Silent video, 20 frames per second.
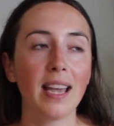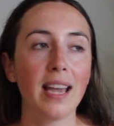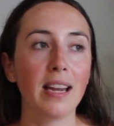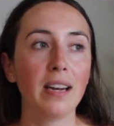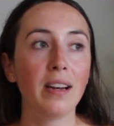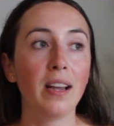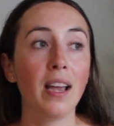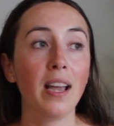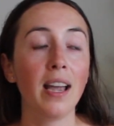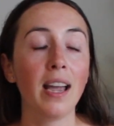
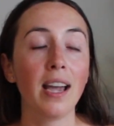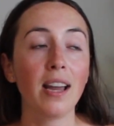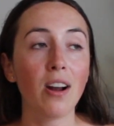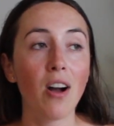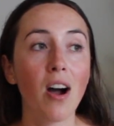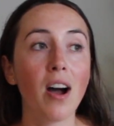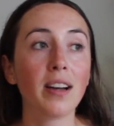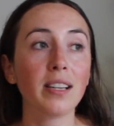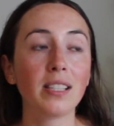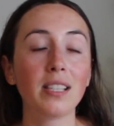and it
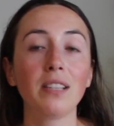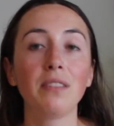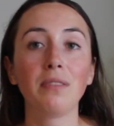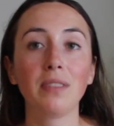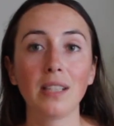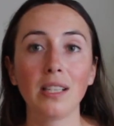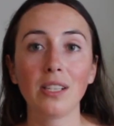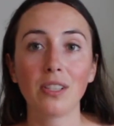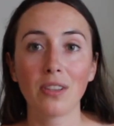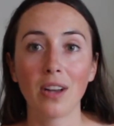honestly
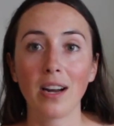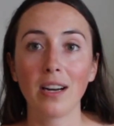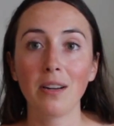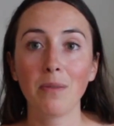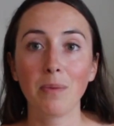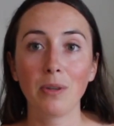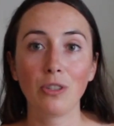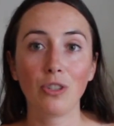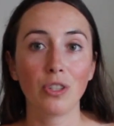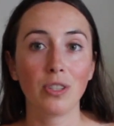really
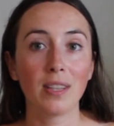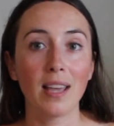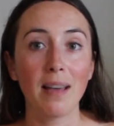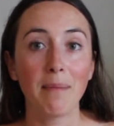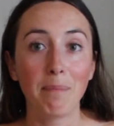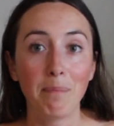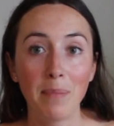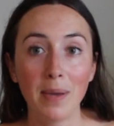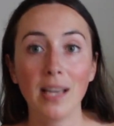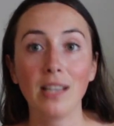started with just
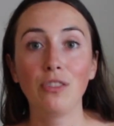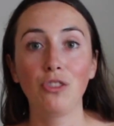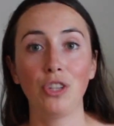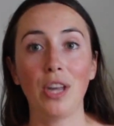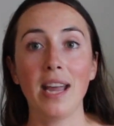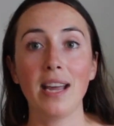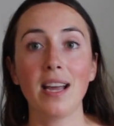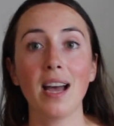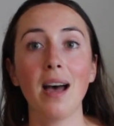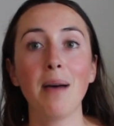that big
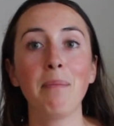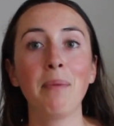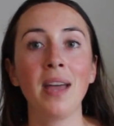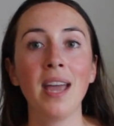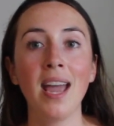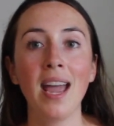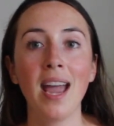shakeup.